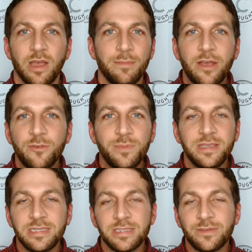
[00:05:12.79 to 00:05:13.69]

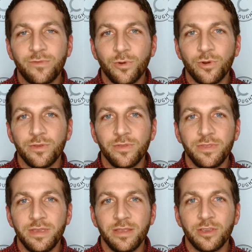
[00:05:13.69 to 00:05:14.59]
mouthpieces for
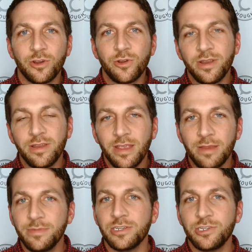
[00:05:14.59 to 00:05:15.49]
the current
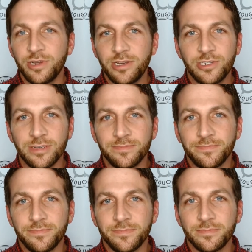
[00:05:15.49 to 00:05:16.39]
administration.
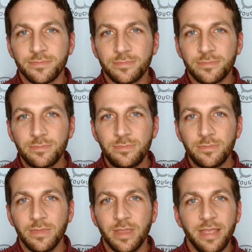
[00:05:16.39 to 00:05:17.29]

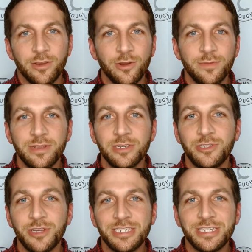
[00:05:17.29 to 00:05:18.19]
And the current
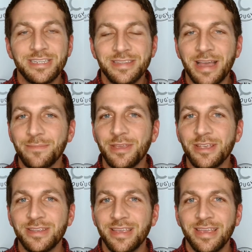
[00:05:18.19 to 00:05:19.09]
administration not
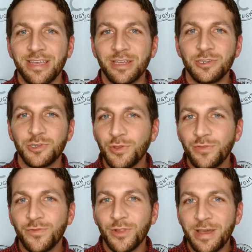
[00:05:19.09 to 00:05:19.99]
being
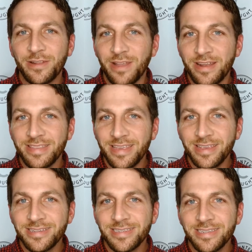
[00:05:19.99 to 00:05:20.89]
truthful about a lot of
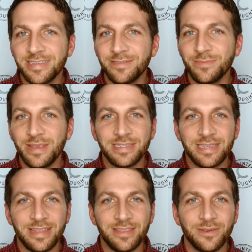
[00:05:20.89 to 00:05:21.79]
things means
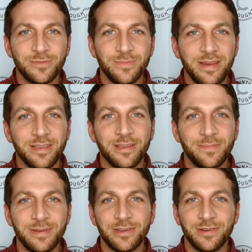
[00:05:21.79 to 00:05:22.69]
that those media
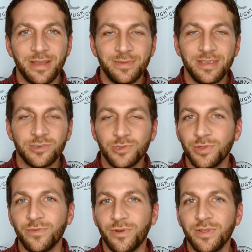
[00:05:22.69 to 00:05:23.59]
companies are not being
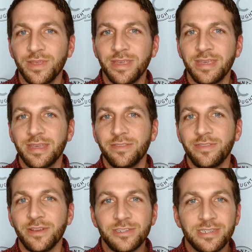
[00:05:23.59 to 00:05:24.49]
truthful.
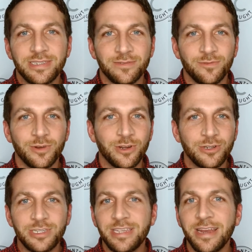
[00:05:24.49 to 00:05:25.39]
They're just
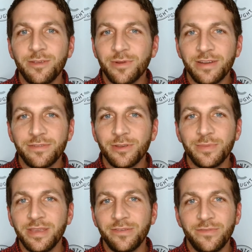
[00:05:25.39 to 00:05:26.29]
regurgitating whatever they're
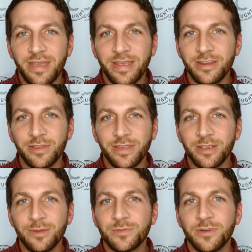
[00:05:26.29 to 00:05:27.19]
being fed, that
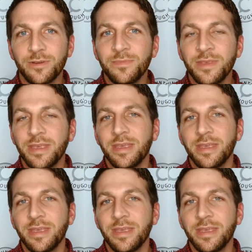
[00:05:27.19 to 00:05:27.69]
comes from